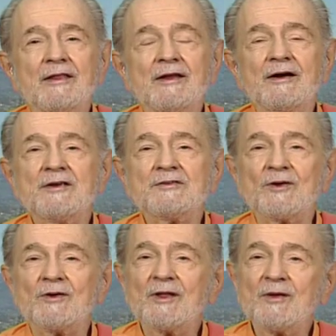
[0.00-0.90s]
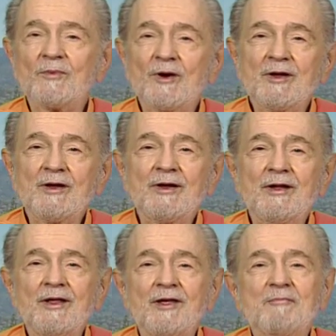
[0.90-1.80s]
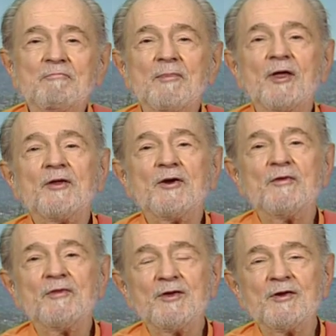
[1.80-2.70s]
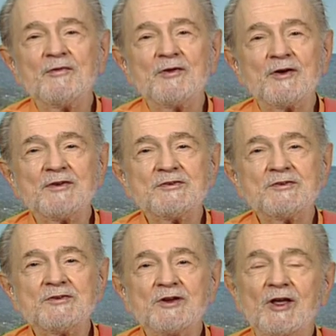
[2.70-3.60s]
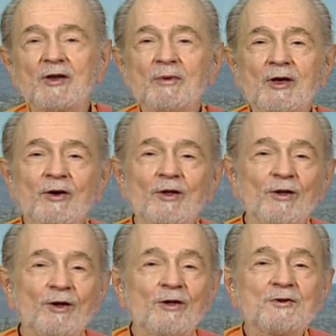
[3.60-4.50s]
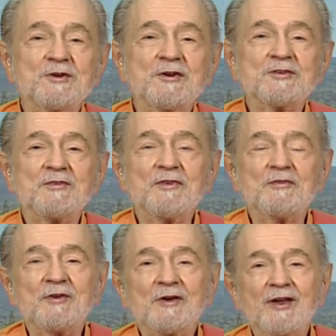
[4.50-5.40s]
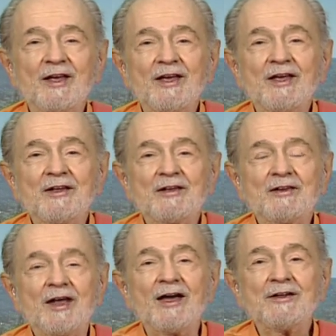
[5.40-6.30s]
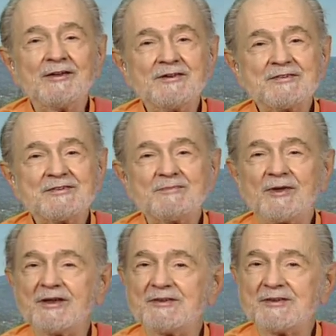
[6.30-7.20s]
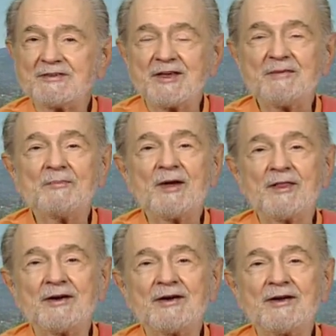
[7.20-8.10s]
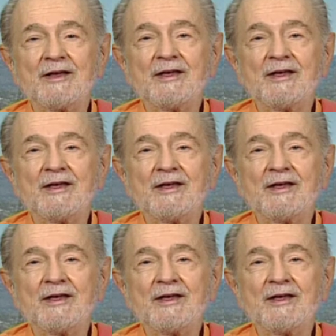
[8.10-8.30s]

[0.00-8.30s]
There is only one mother of the universe, and she can be called all sorts of different titles, but it's the same mother.